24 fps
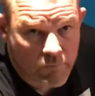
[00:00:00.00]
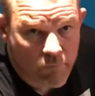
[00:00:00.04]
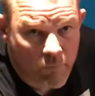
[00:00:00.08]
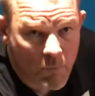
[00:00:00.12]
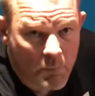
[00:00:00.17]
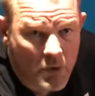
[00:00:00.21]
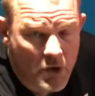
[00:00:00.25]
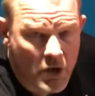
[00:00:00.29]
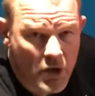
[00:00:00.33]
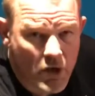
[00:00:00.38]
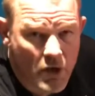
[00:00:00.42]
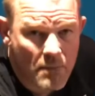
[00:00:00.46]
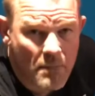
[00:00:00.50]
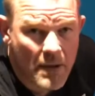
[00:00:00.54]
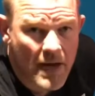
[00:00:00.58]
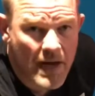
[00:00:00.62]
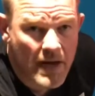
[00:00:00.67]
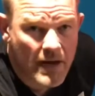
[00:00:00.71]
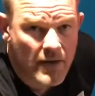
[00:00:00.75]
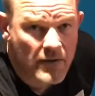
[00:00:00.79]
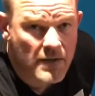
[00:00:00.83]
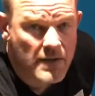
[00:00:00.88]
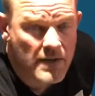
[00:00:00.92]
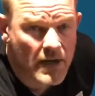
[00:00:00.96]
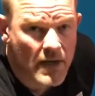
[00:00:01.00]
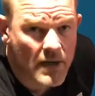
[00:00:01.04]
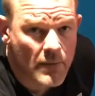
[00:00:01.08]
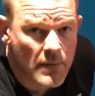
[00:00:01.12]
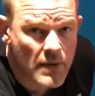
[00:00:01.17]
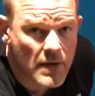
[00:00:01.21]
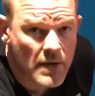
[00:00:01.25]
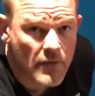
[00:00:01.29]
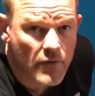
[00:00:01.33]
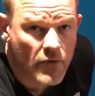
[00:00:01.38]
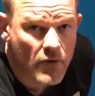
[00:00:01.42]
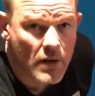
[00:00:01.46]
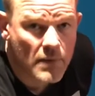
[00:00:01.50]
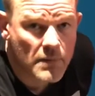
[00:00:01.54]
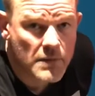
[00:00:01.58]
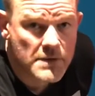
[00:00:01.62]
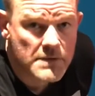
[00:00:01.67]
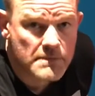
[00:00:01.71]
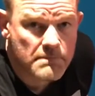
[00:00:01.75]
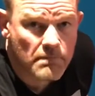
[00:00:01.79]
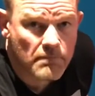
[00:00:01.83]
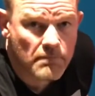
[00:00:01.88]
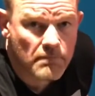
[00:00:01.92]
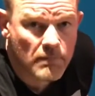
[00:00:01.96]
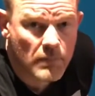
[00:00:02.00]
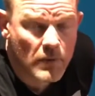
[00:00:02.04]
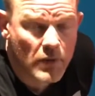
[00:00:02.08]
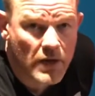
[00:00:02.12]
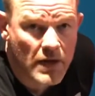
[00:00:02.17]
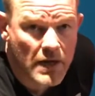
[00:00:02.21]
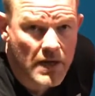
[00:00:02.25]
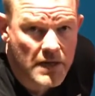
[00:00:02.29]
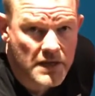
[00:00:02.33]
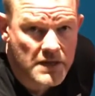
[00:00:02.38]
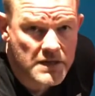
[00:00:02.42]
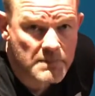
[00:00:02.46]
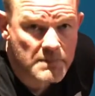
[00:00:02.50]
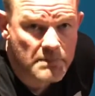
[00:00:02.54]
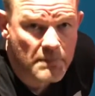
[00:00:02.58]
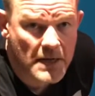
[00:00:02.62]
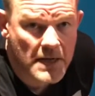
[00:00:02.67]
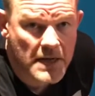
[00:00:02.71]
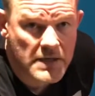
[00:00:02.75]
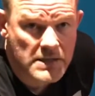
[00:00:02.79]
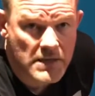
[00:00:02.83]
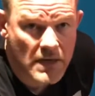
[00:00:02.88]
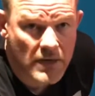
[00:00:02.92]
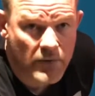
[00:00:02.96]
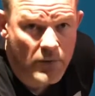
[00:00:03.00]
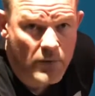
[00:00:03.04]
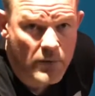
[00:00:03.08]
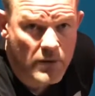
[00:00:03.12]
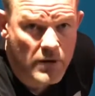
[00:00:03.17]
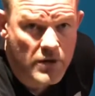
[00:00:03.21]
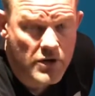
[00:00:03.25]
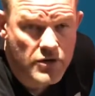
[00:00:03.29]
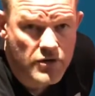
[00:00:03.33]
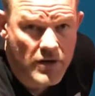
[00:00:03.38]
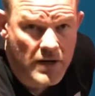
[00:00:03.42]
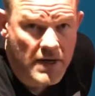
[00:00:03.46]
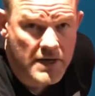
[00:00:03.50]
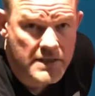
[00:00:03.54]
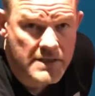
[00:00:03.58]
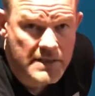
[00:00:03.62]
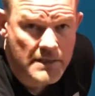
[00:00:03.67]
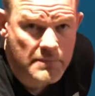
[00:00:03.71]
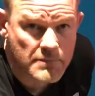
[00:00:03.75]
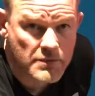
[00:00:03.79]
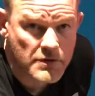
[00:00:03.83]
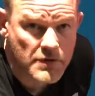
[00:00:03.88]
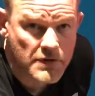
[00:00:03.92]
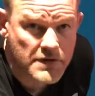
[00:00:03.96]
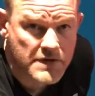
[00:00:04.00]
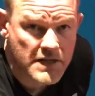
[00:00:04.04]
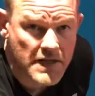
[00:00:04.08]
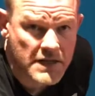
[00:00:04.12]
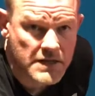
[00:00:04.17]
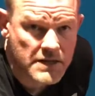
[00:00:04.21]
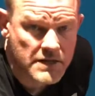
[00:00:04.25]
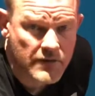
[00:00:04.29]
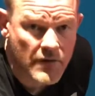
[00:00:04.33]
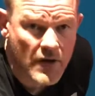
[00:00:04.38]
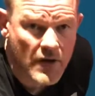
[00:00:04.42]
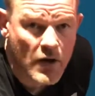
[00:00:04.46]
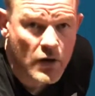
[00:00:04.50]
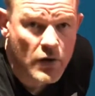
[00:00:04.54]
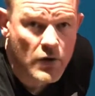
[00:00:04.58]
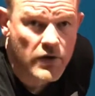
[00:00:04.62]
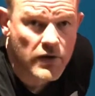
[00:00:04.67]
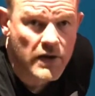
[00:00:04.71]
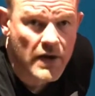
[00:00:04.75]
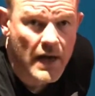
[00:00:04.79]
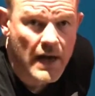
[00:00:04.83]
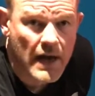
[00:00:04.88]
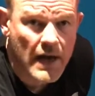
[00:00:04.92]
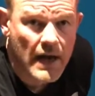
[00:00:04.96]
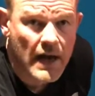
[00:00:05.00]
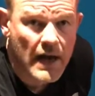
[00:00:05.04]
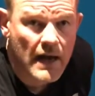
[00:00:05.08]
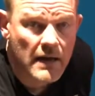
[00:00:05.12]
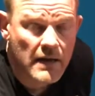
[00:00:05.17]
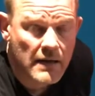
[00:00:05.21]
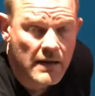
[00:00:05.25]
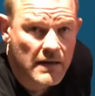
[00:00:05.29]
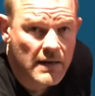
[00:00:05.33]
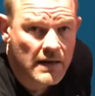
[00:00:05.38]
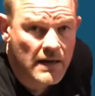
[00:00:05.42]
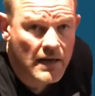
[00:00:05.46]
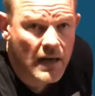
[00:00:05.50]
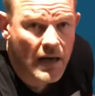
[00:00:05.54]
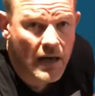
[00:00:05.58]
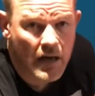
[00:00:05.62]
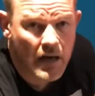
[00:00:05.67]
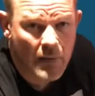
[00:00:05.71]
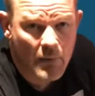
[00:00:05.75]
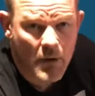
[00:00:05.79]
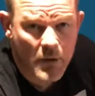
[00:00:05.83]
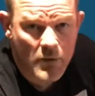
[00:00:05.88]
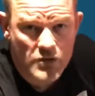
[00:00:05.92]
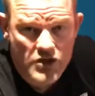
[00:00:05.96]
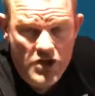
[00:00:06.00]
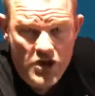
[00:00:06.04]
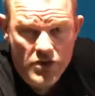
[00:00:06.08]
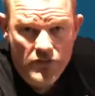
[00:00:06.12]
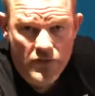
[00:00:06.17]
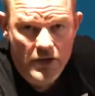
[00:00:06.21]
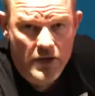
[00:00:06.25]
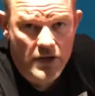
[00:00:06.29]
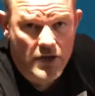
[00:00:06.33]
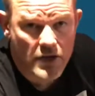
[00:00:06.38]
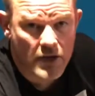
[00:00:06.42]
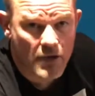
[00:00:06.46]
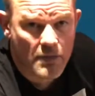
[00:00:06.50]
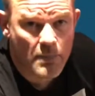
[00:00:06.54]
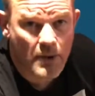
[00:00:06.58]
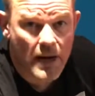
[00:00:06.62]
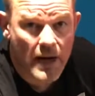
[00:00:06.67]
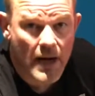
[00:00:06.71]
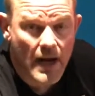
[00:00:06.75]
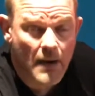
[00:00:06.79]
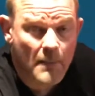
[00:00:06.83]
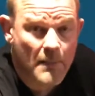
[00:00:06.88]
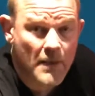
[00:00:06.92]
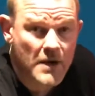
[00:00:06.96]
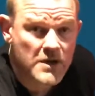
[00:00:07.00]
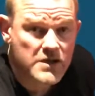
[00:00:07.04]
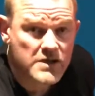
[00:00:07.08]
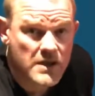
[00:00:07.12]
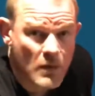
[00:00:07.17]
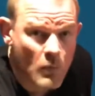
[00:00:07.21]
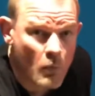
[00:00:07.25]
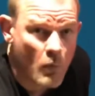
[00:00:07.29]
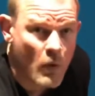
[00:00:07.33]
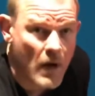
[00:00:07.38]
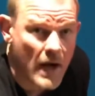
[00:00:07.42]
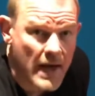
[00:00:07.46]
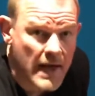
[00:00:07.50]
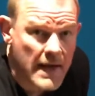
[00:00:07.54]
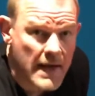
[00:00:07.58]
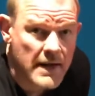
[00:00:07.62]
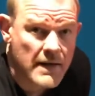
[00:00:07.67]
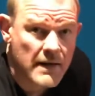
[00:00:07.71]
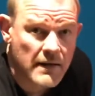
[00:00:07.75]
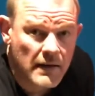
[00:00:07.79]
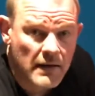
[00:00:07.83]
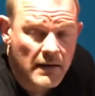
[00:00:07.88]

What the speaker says: But I know back in the day, whenever I was looking at speakers, like if I wanted to try and get some sort of sense of how good they are, I would generally go by how much they weigh.